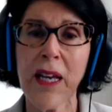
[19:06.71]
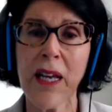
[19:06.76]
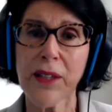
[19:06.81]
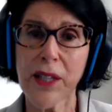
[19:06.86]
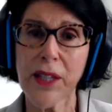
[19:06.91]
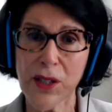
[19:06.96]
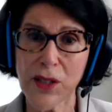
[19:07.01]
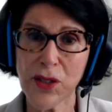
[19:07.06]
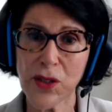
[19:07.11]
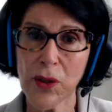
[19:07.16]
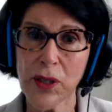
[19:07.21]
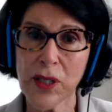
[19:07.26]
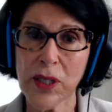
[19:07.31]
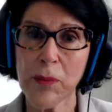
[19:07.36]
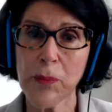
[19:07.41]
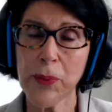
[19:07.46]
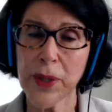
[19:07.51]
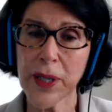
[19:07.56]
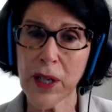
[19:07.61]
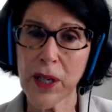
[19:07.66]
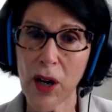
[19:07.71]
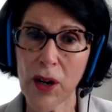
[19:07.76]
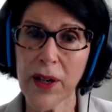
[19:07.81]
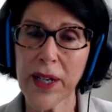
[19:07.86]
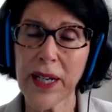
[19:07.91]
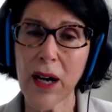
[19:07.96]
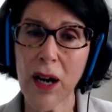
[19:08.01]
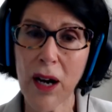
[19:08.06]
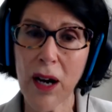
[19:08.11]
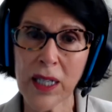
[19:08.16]
that is going to bring our
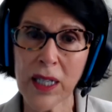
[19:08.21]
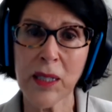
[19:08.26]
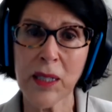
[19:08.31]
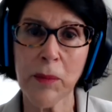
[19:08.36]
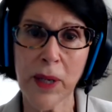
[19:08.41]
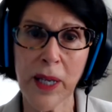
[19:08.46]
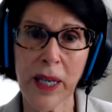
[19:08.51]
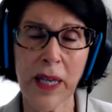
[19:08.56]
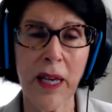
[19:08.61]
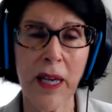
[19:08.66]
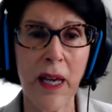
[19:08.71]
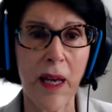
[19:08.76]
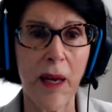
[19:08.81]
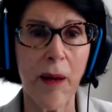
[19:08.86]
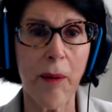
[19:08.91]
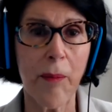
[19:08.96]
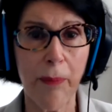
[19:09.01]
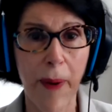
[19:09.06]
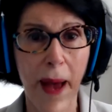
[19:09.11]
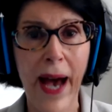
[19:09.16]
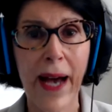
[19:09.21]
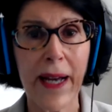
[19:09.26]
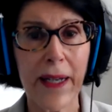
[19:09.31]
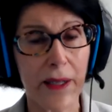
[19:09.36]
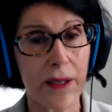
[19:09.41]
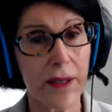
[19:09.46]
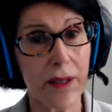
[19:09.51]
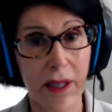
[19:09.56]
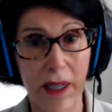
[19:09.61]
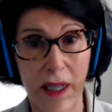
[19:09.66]
economy
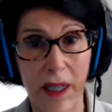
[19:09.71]
back